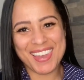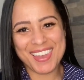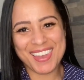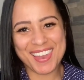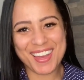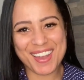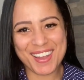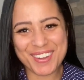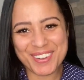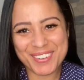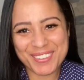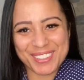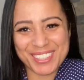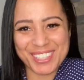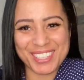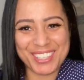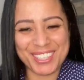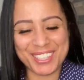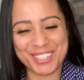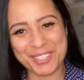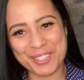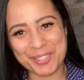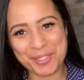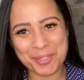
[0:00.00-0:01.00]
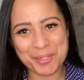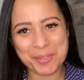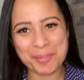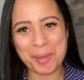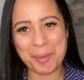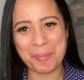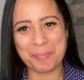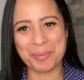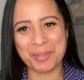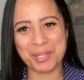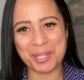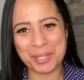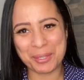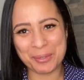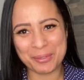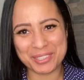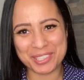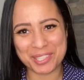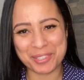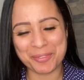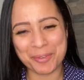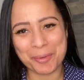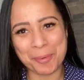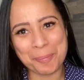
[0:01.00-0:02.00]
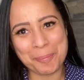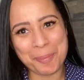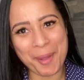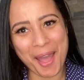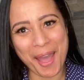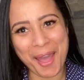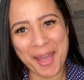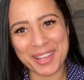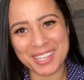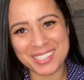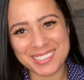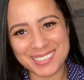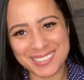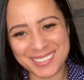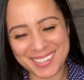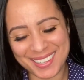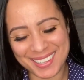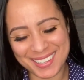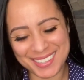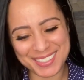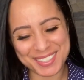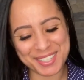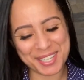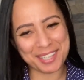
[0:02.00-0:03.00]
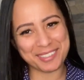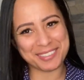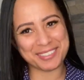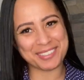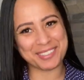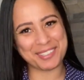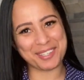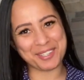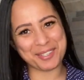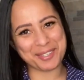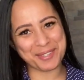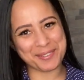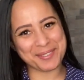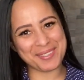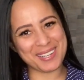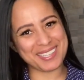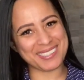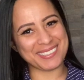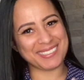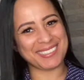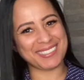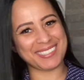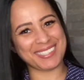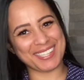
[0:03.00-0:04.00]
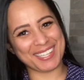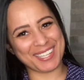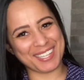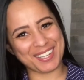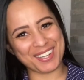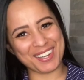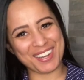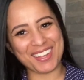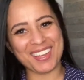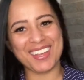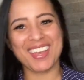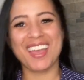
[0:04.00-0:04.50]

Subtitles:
Hello, you beautiful person. Yes, you listening.